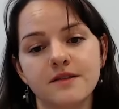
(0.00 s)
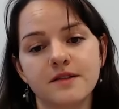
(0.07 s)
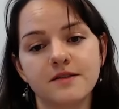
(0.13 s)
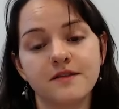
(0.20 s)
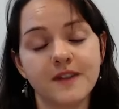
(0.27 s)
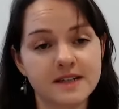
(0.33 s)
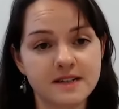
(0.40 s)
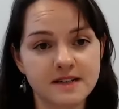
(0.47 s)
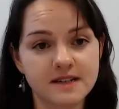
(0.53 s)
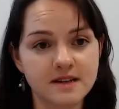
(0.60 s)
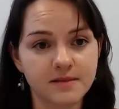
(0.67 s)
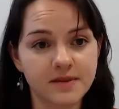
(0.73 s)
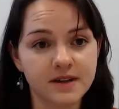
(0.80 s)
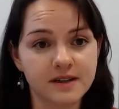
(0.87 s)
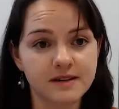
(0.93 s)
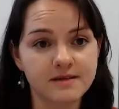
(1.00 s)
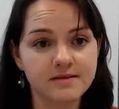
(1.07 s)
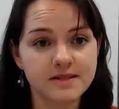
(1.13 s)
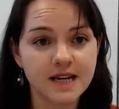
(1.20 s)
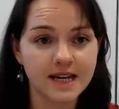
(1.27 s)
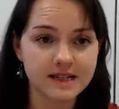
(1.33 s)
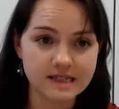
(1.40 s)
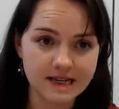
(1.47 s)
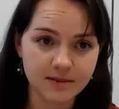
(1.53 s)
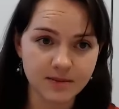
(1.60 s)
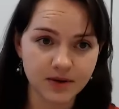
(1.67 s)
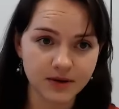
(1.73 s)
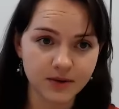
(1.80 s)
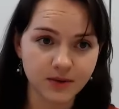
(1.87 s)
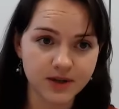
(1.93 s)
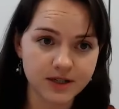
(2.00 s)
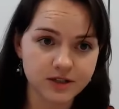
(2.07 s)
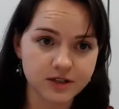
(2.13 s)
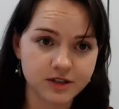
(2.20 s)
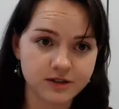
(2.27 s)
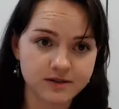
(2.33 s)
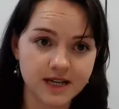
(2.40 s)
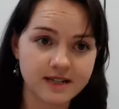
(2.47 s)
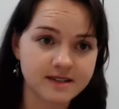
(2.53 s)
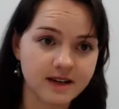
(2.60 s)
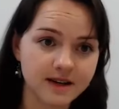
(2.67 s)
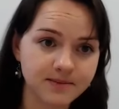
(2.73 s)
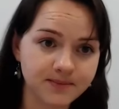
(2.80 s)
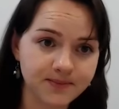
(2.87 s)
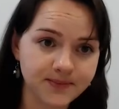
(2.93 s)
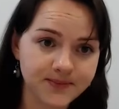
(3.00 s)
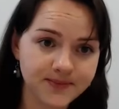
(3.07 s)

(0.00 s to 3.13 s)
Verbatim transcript: fixing something takes labor, which takes time.